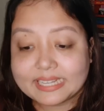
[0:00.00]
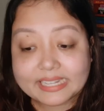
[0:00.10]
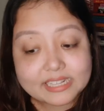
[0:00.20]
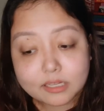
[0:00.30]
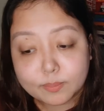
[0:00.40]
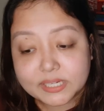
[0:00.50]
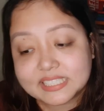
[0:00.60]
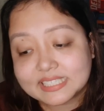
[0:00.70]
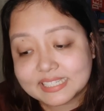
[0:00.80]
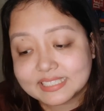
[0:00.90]
Indian
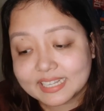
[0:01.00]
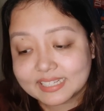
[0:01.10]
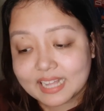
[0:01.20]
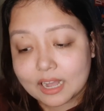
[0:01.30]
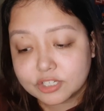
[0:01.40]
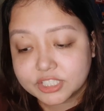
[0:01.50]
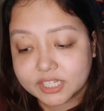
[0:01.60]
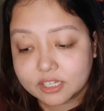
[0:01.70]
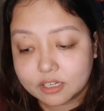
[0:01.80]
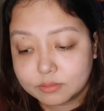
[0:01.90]
princess and how
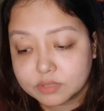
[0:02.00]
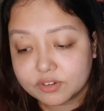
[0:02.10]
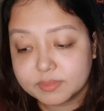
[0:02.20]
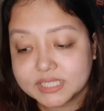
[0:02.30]
she comes from